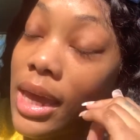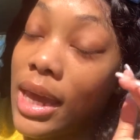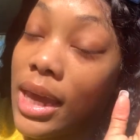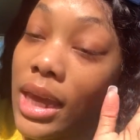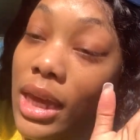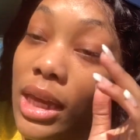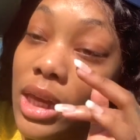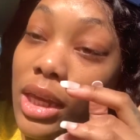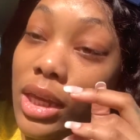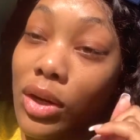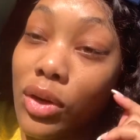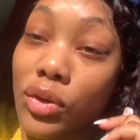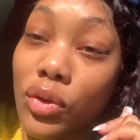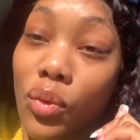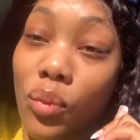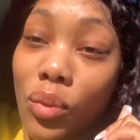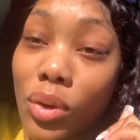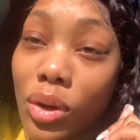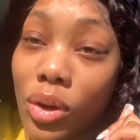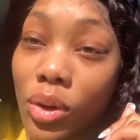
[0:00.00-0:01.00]
and get on the
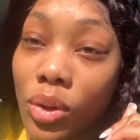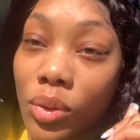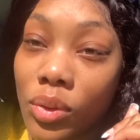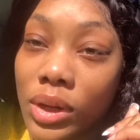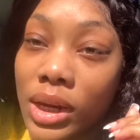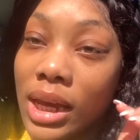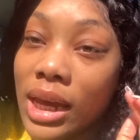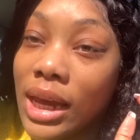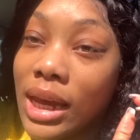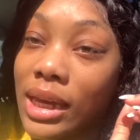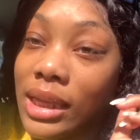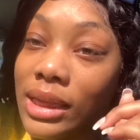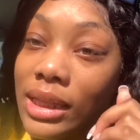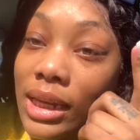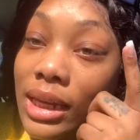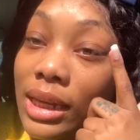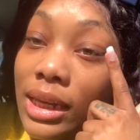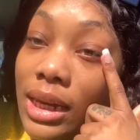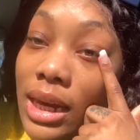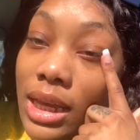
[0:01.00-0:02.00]
road and
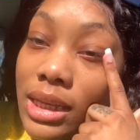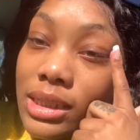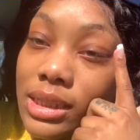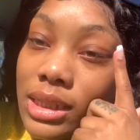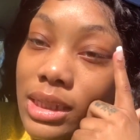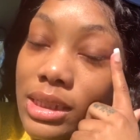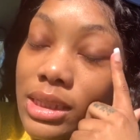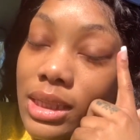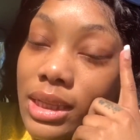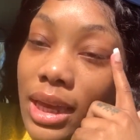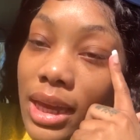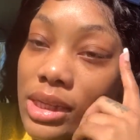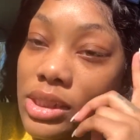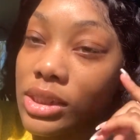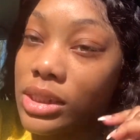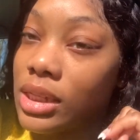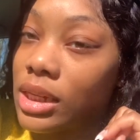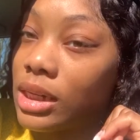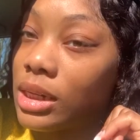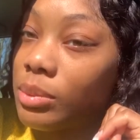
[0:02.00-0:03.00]
then next these lashes
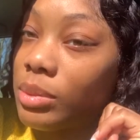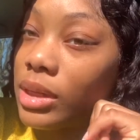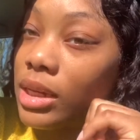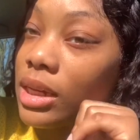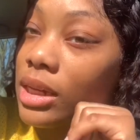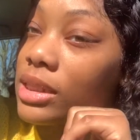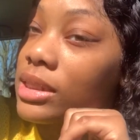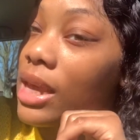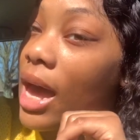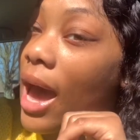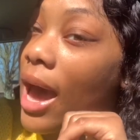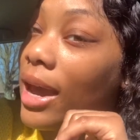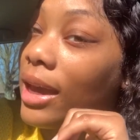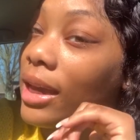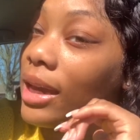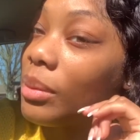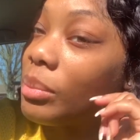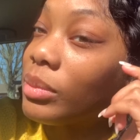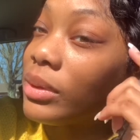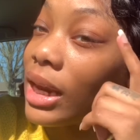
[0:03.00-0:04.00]
honey because i
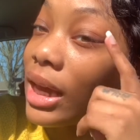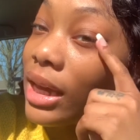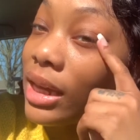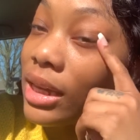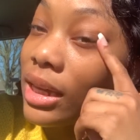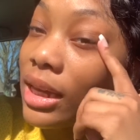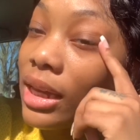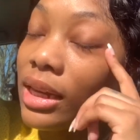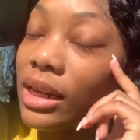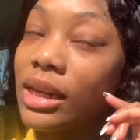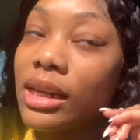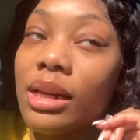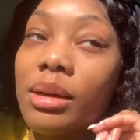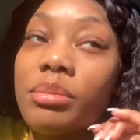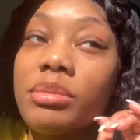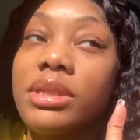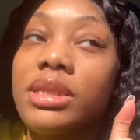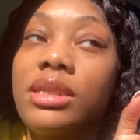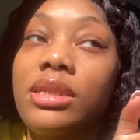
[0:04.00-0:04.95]
am naked and i'm